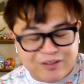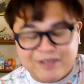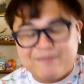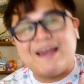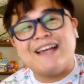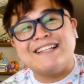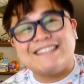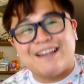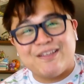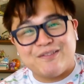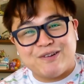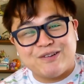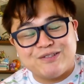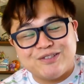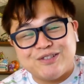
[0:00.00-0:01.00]
make down the
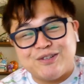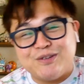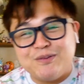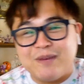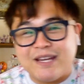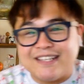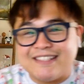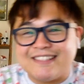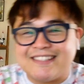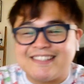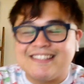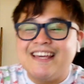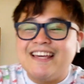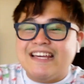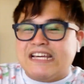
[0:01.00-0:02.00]
road too, because
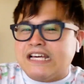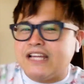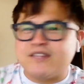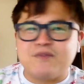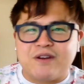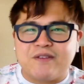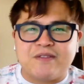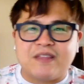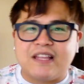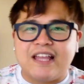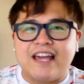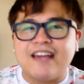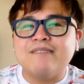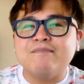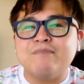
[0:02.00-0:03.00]
that's one of the
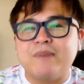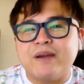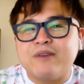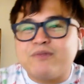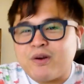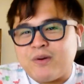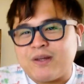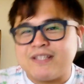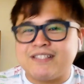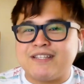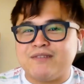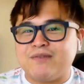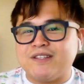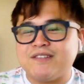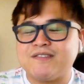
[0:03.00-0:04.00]
like big requested
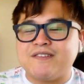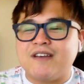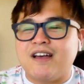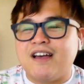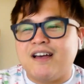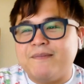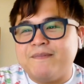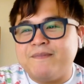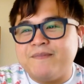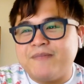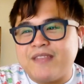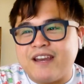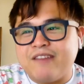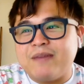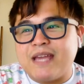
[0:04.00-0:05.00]
ones
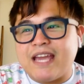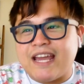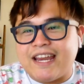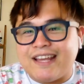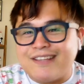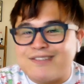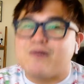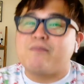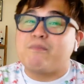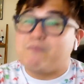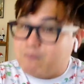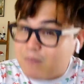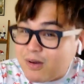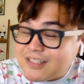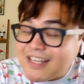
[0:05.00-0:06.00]
that I've been getting. So I'm
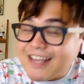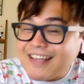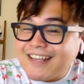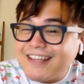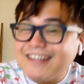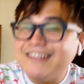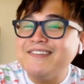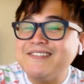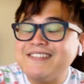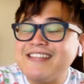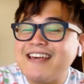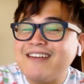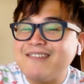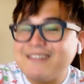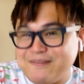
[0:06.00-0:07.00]
most likely going to use
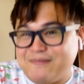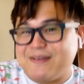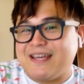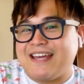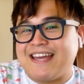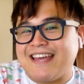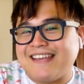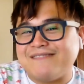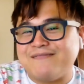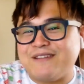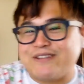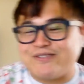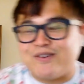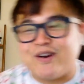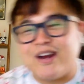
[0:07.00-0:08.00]
that recipe again,
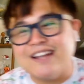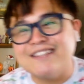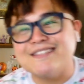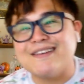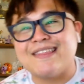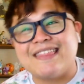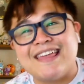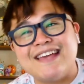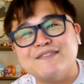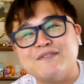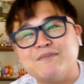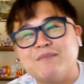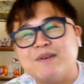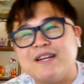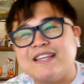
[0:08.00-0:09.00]
Victoria. So thanks for
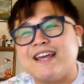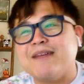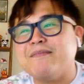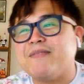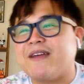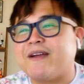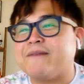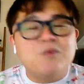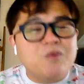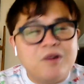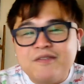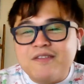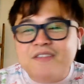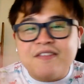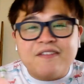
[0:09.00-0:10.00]
putting that up there. One
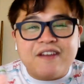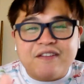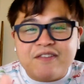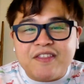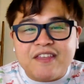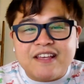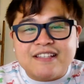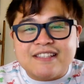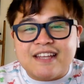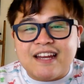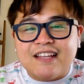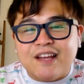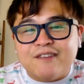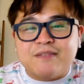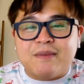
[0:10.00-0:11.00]
of the favorite things that I
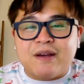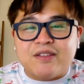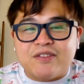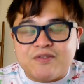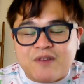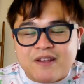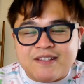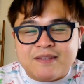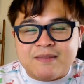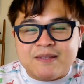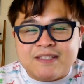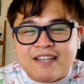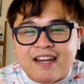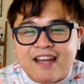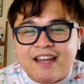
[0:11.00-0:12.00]
loved about this recipe
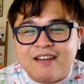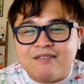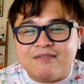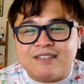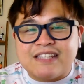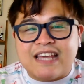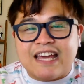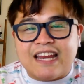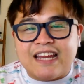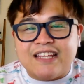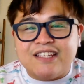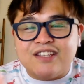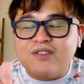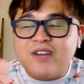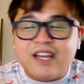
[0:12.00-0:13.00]
today was that
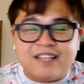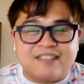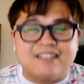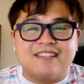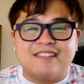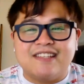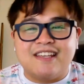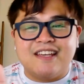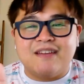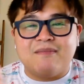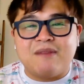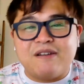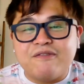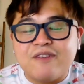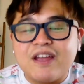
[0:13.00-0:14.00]
you get to see
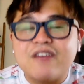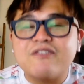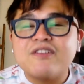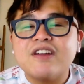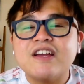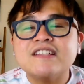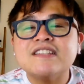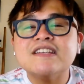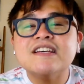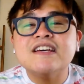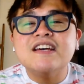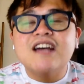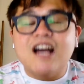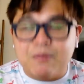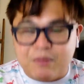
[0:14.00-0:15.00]
my favorite
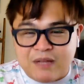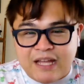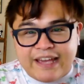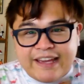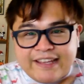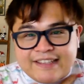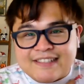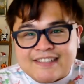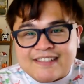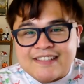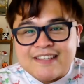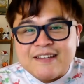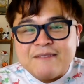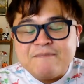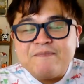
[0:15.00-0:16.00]
appliance
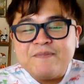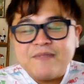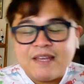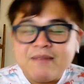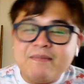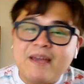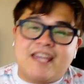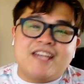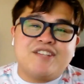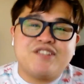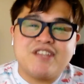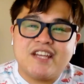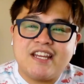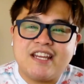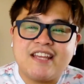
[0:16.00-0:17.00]
in my
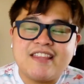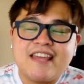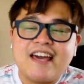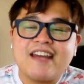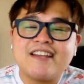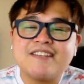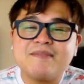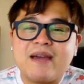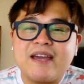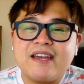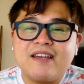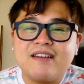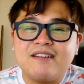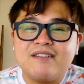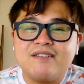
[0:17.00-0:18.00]
kitchen, and that is
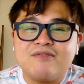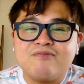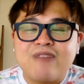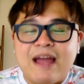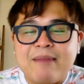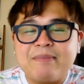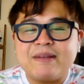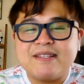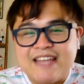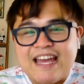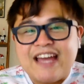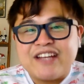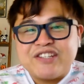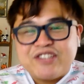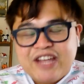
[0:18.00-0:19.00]
my Rapid
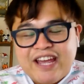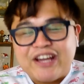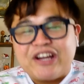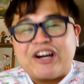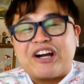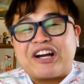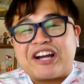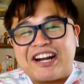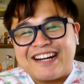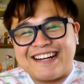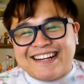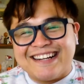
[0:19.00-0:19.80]
Dash egg cooker.